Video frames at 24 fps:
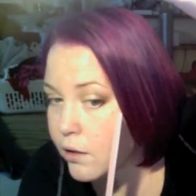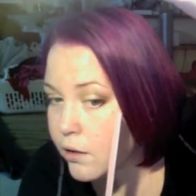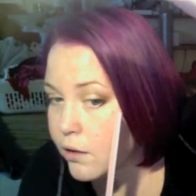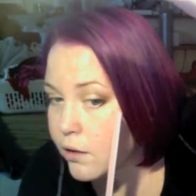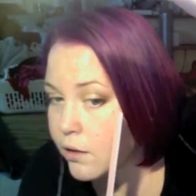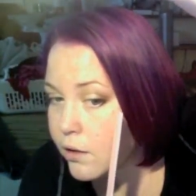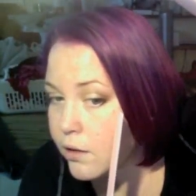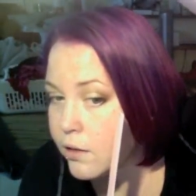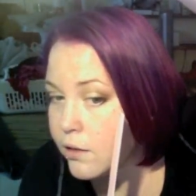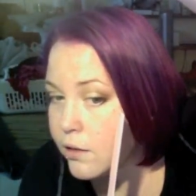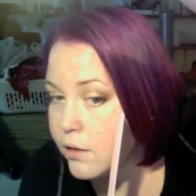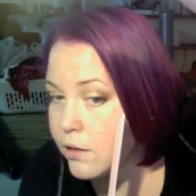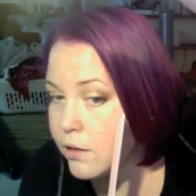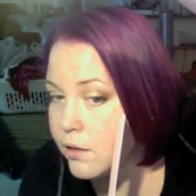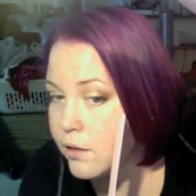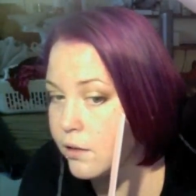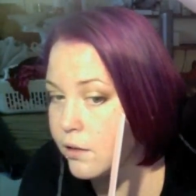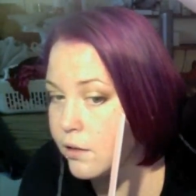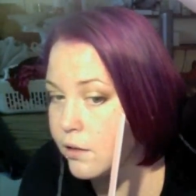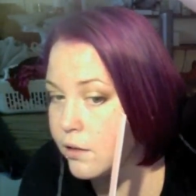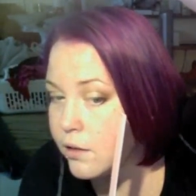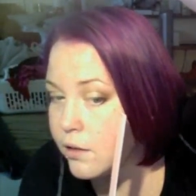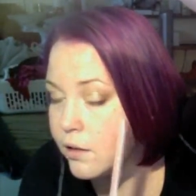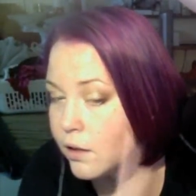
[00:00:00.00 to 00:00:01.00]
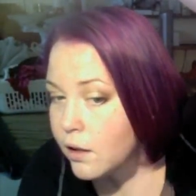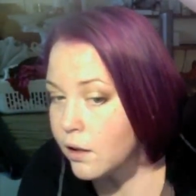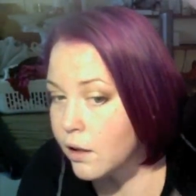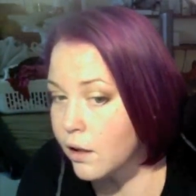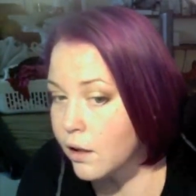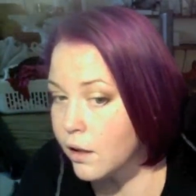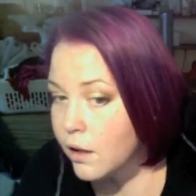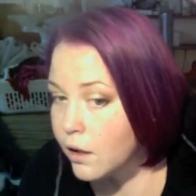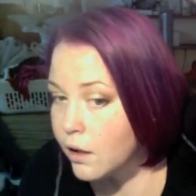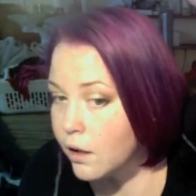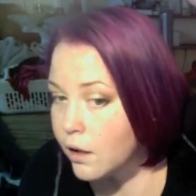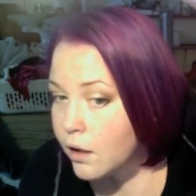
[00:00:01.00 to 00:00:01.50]
right there?
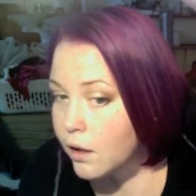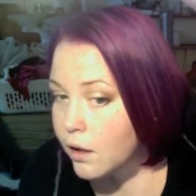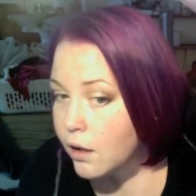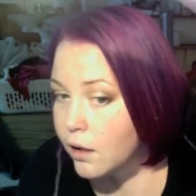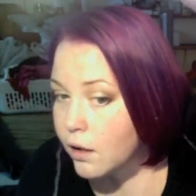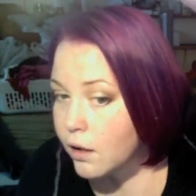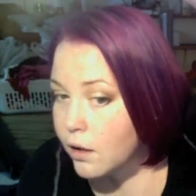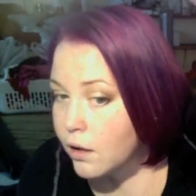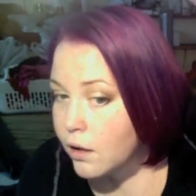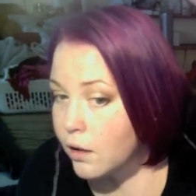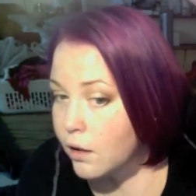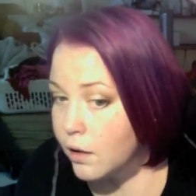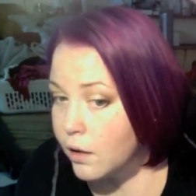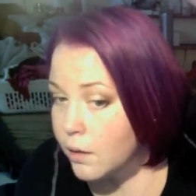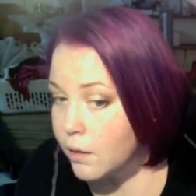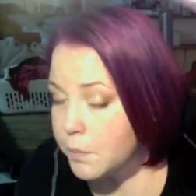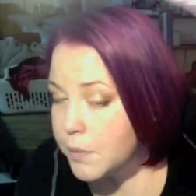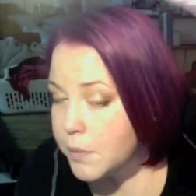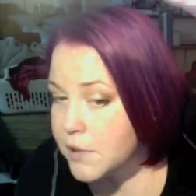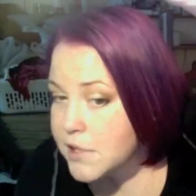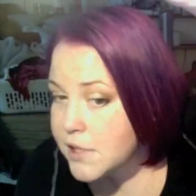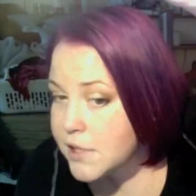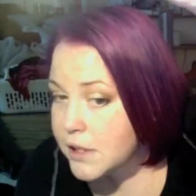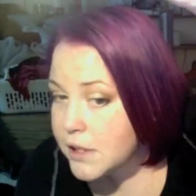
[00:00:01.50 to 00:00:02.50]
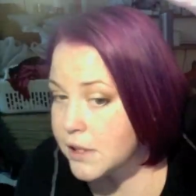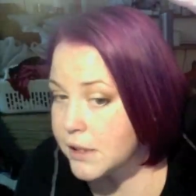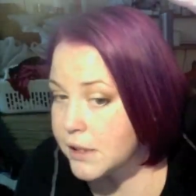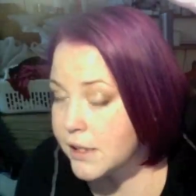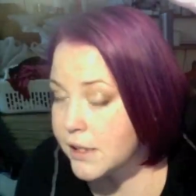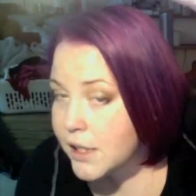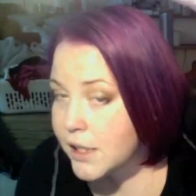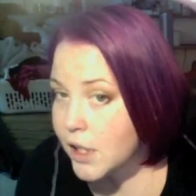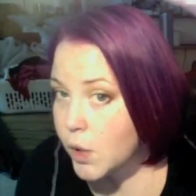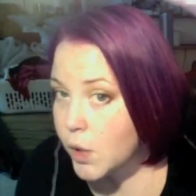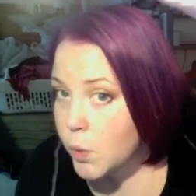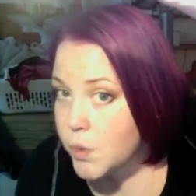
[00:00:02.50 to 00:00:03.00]
Basically,
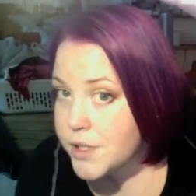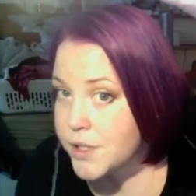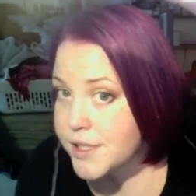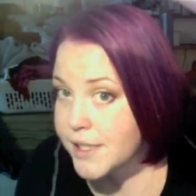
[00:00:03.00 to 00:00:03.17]
it was